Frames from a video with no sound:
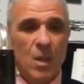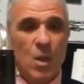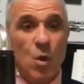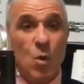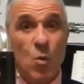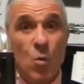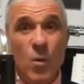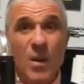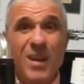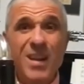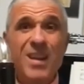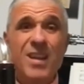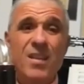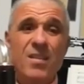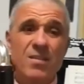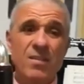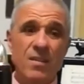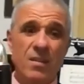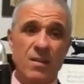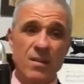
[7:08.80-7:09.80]
We need
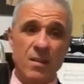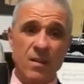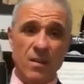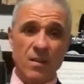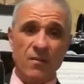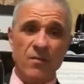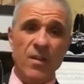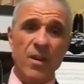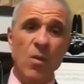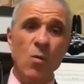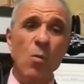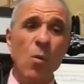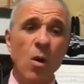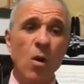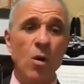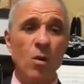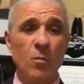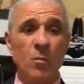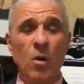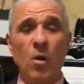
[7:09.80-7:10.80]
the
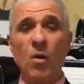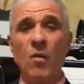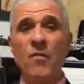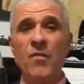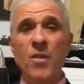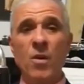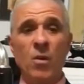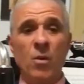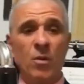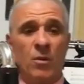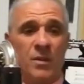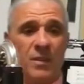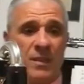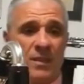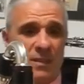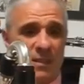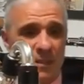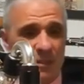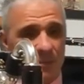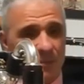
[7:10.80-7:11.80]
warmth of the
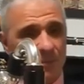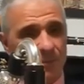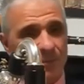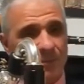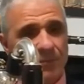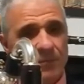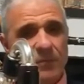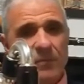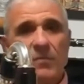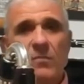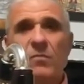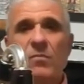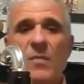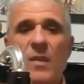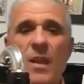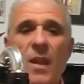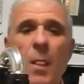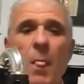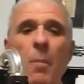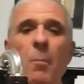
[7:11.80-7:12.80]
audience.
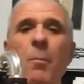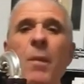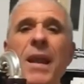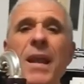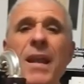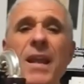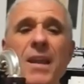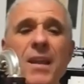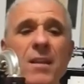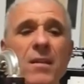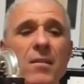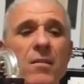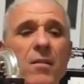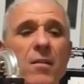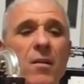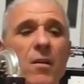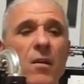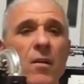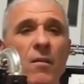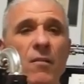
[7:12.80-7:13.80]
Playing
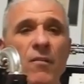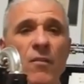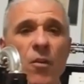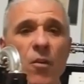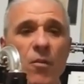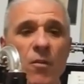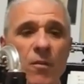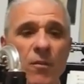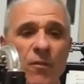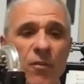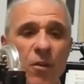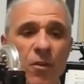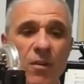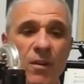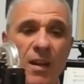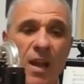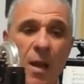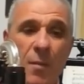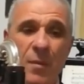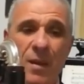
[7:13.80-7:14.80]
for
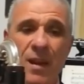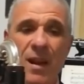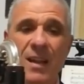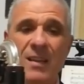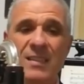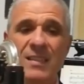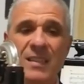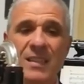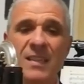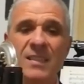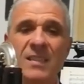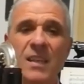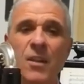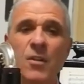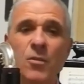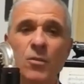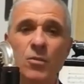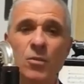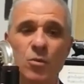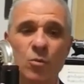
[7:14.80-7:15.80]
cameras is
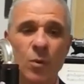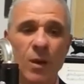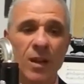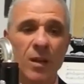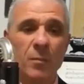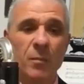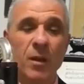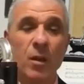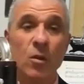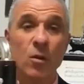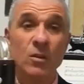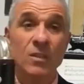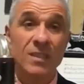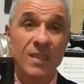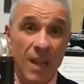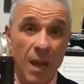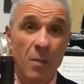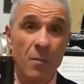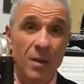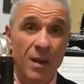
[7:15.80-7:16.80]
unusual because
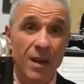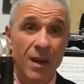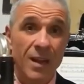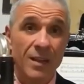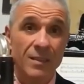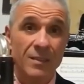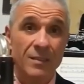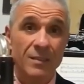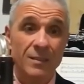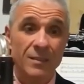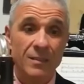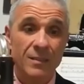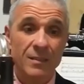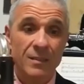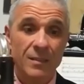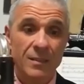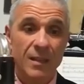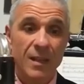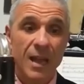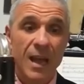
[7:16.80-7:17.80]
cameras
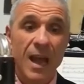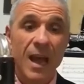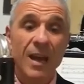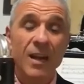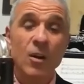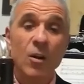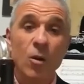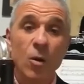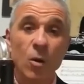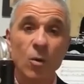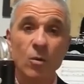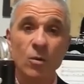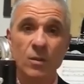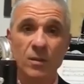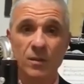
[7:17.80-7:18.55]
are cold.